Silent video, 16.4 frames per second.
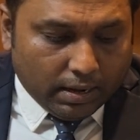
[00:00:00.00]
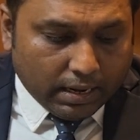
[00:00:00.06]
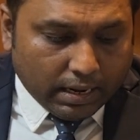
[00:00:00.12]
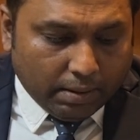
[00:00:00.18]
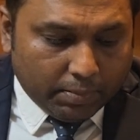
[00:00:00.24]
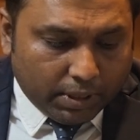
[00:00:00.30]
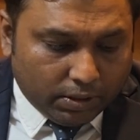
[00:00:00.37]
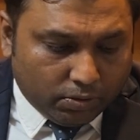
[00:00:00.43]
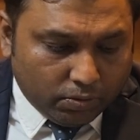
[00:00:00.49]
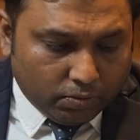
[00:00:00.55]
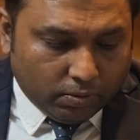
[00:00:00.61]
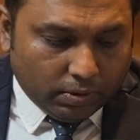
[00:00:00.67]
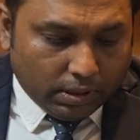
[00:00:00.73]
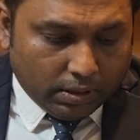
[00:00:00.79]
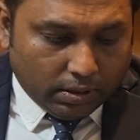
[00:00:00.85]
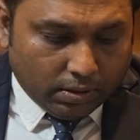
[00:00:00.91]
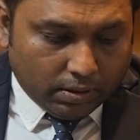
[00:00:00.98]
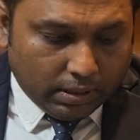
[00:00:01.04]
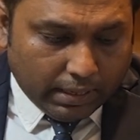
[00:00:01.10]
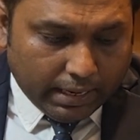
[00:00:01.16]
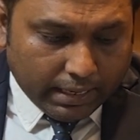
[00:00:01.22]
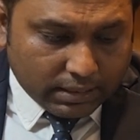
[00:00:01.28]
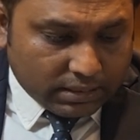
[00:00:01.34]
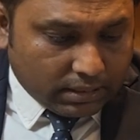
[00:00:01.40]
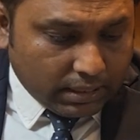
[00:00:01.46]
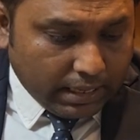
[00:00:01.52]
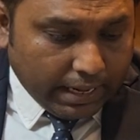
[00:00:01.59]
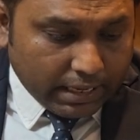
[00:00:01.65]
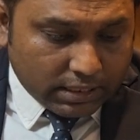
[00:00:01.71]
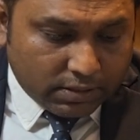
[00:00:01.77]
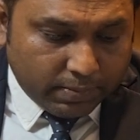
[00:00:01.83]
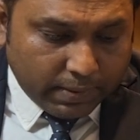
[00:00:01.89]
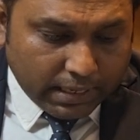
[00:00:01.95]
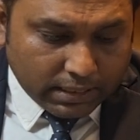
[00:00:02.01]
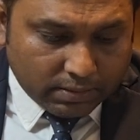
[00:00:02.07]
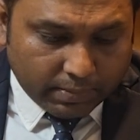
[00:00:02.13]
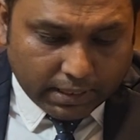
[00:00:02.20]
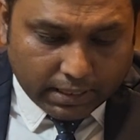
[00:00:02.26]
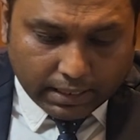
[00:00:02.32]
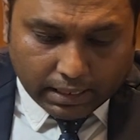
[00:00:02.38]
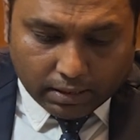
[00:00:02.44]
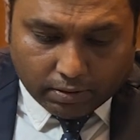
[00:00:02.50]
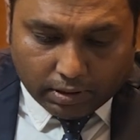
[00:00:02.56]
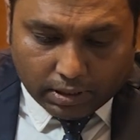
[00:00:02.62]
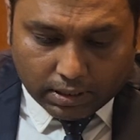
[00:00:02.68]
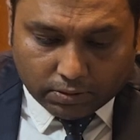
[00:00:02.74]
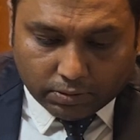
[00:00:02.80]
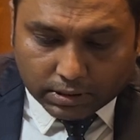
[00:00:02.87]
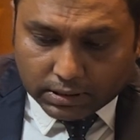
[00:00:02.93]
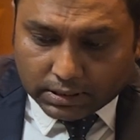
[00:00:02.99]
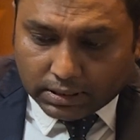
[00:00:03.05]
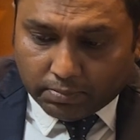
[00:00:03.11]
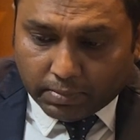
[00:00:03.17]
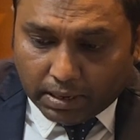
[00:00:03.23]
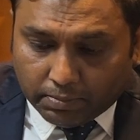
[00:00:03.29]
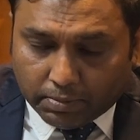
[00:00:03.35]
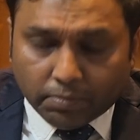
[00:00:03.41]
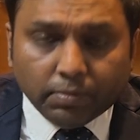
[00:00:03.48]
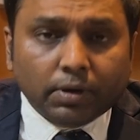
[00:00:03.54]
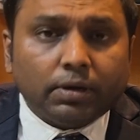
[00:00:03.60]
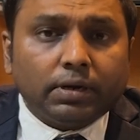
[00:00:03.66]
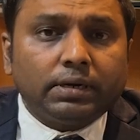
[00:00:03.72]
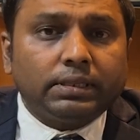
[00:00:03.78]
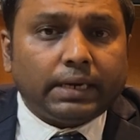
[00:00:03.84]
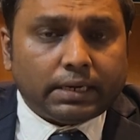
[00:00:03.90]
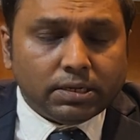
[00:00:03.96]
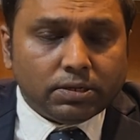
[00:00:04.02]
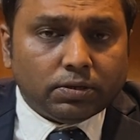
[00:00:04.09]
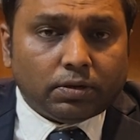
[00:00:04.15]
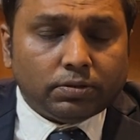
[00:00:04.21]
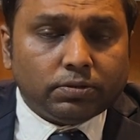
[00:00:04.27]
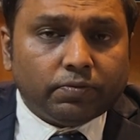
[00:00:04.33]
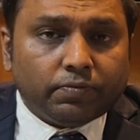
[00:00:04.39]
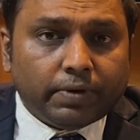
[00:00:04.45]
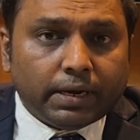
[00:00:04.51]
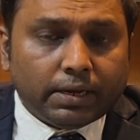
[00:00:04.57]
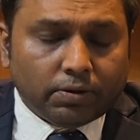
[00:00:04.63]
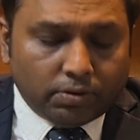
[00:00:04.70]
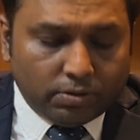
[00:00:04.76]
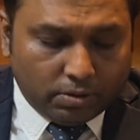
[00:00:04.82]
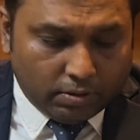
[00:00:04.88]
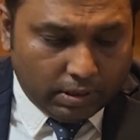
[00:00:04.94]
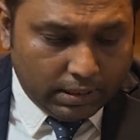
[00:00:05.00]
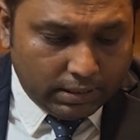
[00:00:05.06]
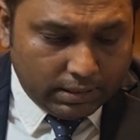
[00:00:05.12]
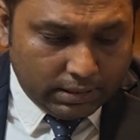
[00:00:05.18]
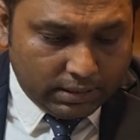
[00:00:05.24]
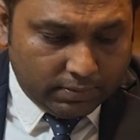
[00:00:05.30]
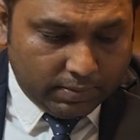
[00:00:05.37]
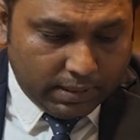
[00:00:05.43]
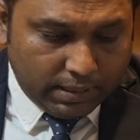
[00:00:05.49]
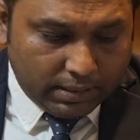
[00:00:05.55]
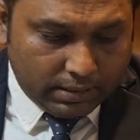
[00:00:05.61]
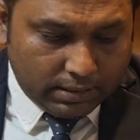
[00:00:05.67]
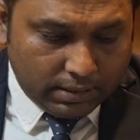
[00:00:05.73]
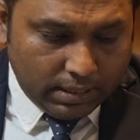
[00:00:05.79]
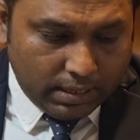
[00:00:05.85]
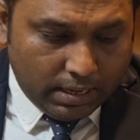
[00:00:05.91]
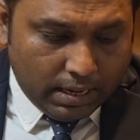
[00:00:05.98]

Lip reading: Coming to next, SBS Medical College, which is in Mehboob Nagar, that is also very good college, SBS.